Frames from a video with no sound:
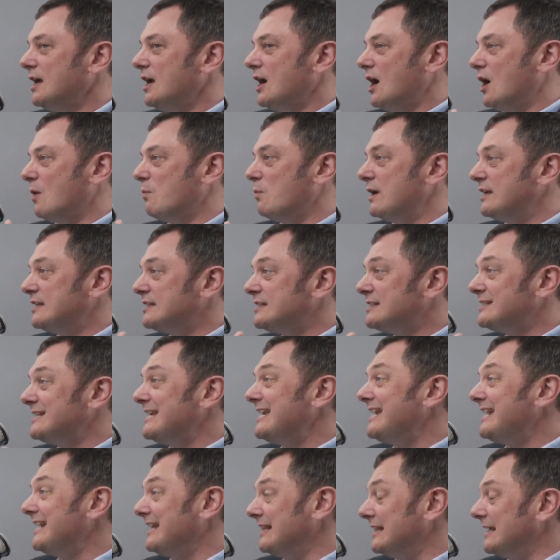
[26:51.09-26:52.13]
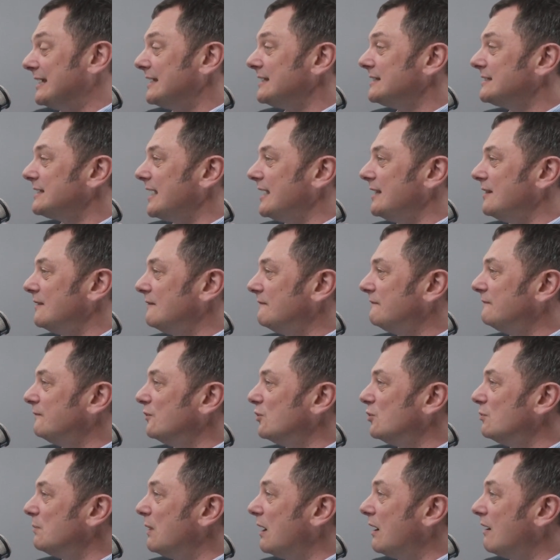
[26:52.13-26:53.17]
And we're seeing this in the
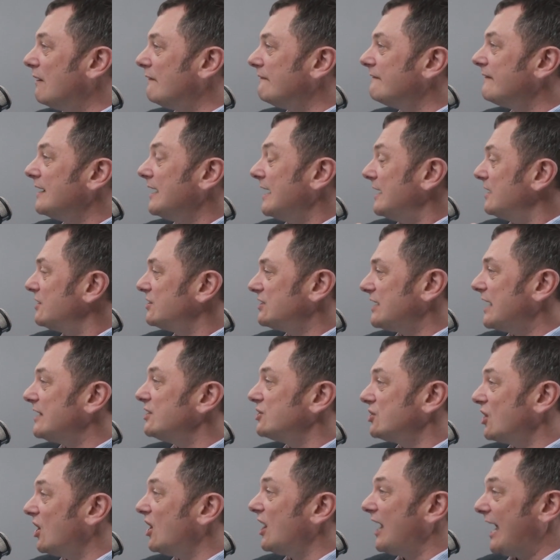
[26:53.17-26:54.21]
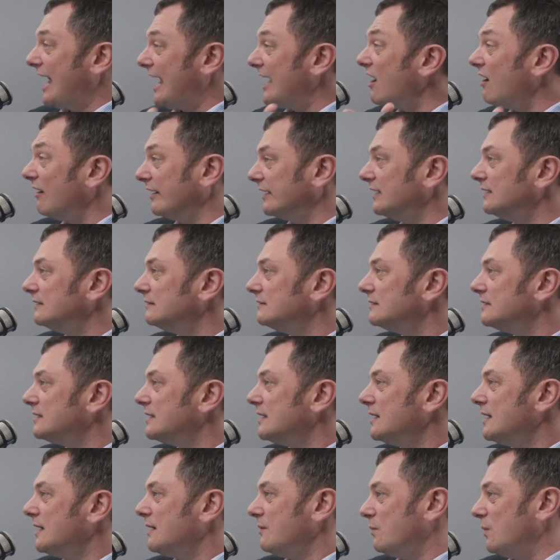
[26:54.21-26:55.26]
form of centaur AI,
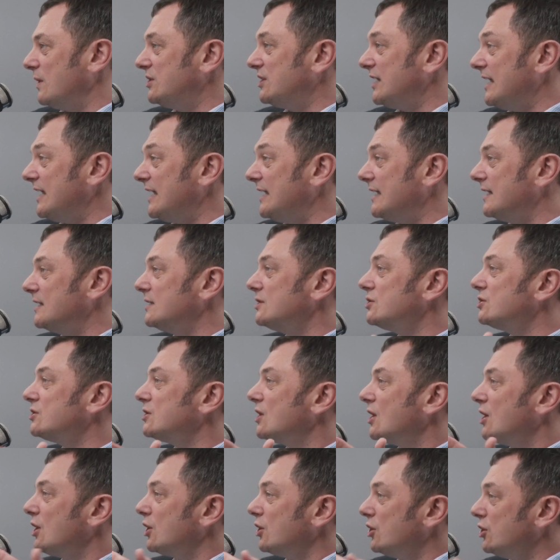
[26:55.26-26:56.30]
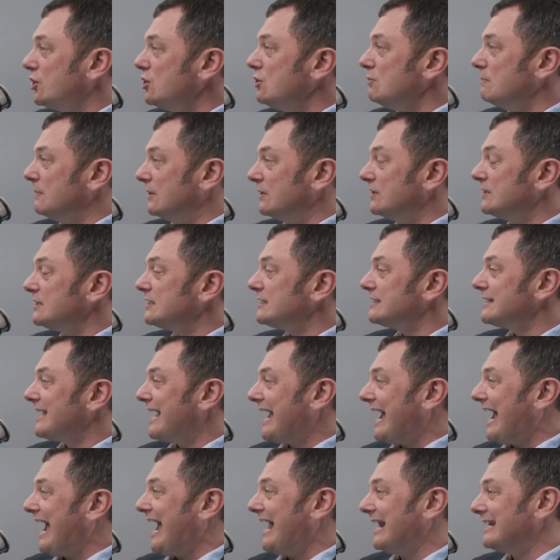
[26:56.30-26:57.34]
which is humans
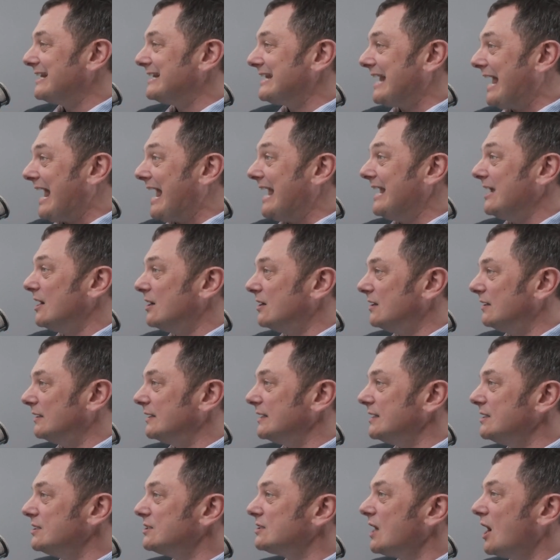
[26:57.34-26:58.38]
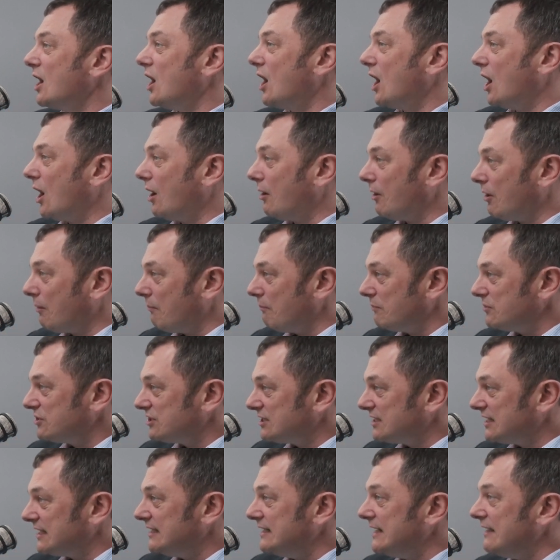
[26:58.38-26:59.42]
and AIs are
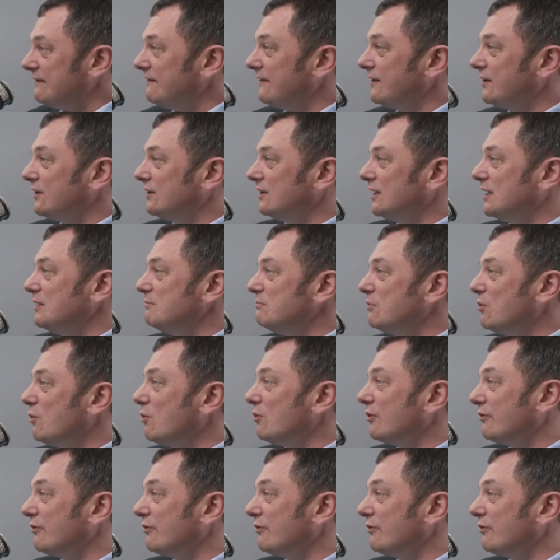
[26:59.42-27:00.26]
significantly more